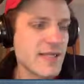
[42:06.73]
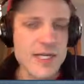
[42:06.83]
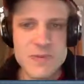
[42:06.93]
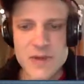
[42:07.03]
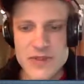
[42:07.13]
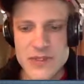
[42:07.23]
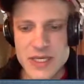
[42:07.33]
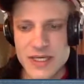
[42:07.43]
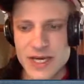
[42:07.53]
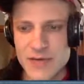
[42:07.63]
And Elspeth is
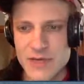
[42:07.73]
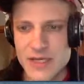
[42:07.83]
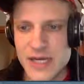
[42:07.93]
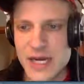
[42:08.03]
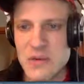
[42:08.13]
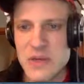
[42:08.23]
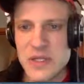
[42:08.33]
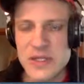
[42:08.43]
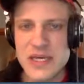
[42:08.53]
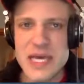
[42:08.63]
like kind of like an I
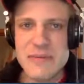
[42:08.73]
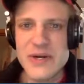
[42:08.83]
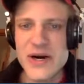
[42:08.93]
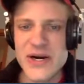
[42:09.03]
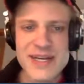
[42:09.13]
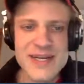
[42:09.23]
win the game card.